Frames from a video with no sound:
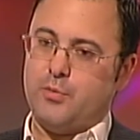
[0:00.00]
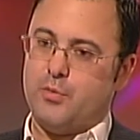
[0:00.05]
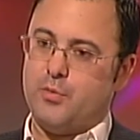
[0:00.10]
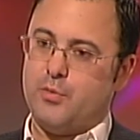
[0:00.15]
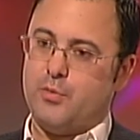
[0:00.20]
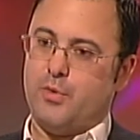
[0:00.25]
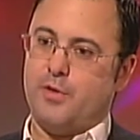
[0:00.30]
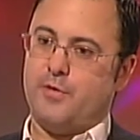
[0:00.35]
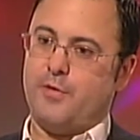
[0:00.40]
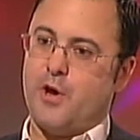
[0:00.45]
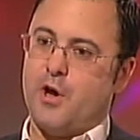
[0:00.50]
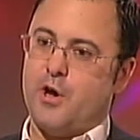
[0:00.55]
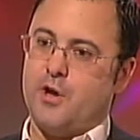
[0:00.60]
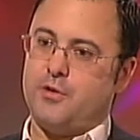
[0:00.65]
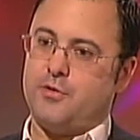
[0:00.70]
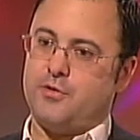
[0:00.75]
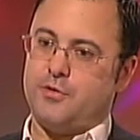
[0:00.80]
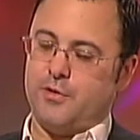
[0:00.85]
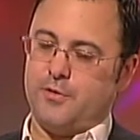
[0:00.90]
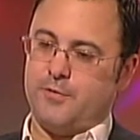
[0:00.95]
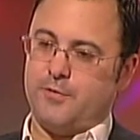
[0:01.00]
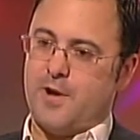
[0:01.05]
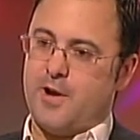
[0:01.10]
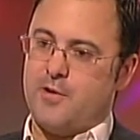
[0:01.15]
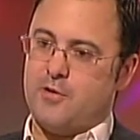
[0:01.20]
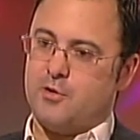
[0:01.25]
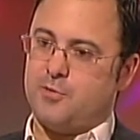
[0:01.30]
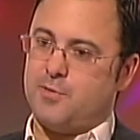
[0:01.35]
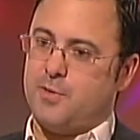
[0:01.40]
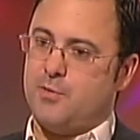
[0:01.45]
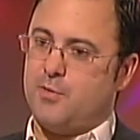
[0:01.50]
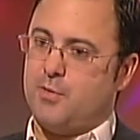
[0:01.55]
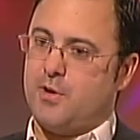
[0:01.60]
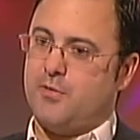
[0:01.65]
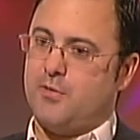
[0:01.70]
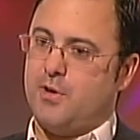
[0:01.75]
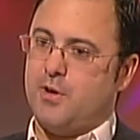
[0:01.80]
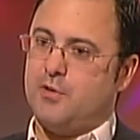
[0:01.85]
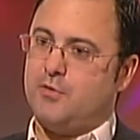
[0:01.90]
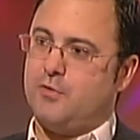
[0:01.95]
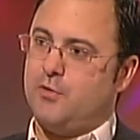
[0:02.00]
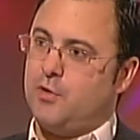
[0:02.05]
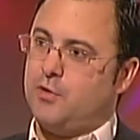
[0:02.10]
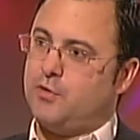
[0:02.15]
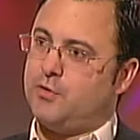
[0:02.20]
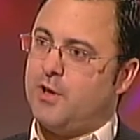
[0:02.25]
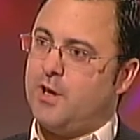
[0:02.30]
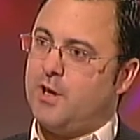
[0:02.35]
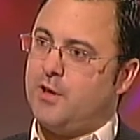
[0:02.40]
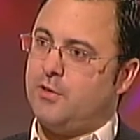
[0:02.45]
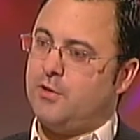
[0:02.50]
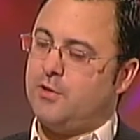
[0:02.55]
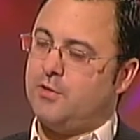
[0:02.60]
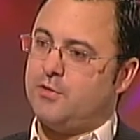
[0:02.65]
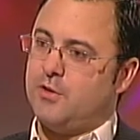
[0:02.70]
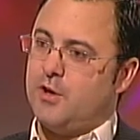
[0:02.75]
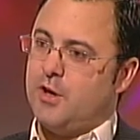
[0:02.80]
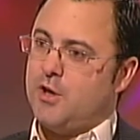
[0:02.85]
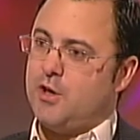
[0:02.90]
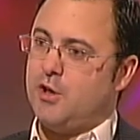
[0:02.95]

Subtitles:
will have heard sort of various people giving interviews saying that,